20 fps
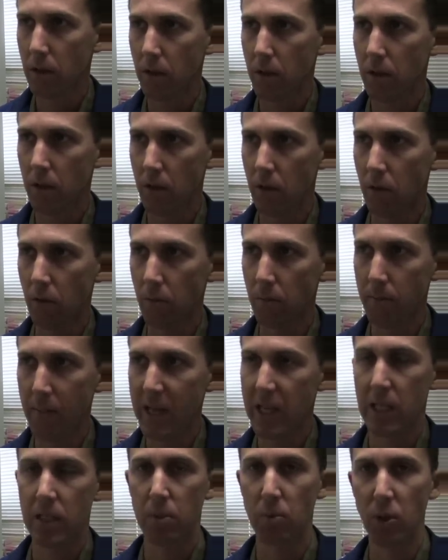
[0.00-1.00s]
you know,
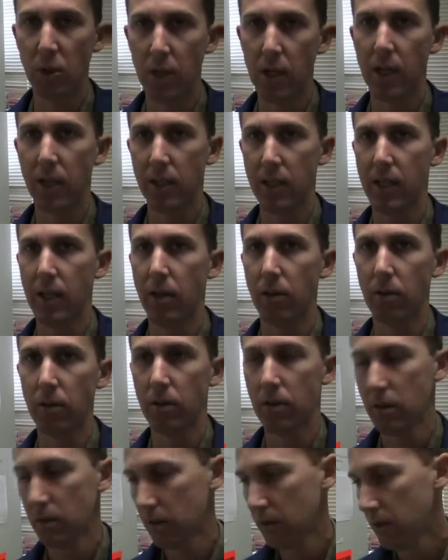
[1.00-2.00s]
maximal knockdown.
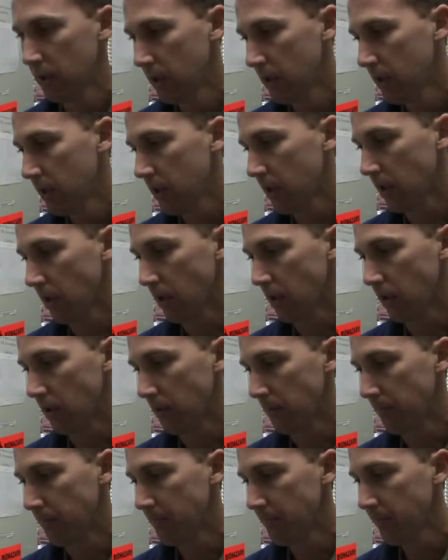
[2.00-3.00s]

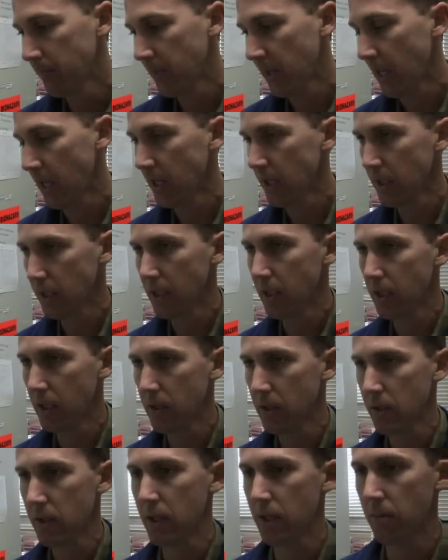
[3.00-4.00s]
Um, and it, it,
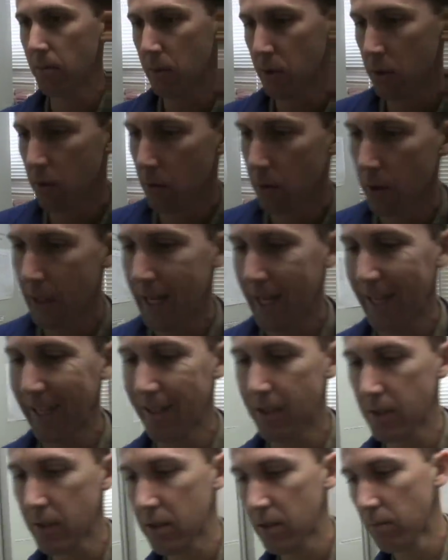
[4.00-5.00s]
does seem to
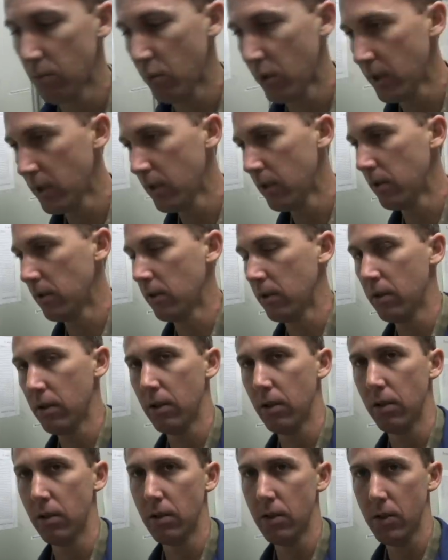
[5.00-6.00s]
enhance somewhat the,
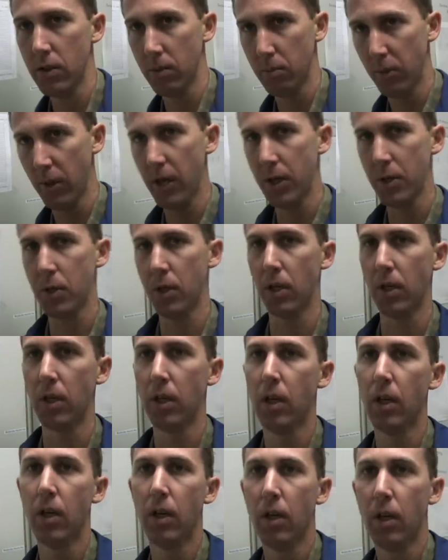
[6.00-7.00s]
the suppression
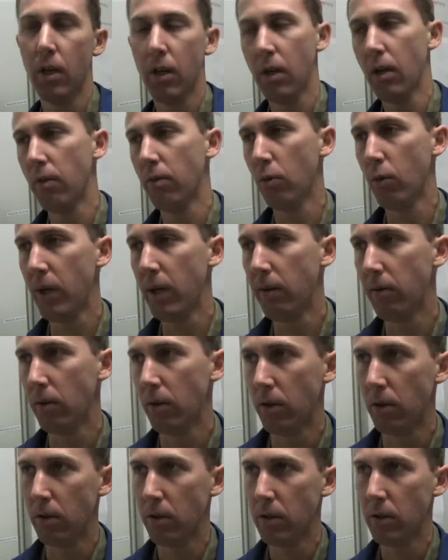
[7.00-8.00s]
of
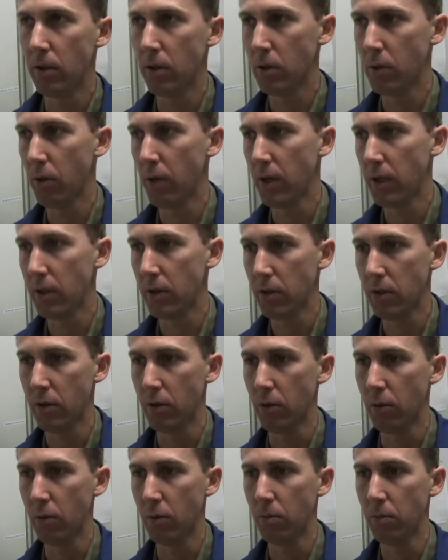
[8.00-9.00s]
whatever you're trying
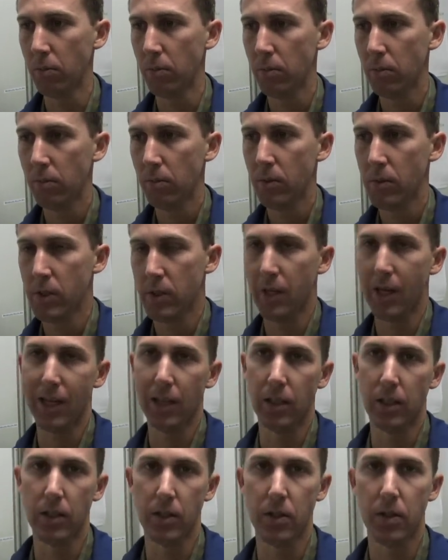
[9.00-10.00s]
to
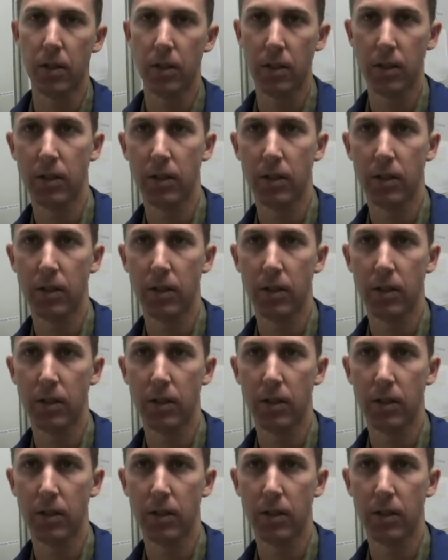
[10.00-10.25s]
silence.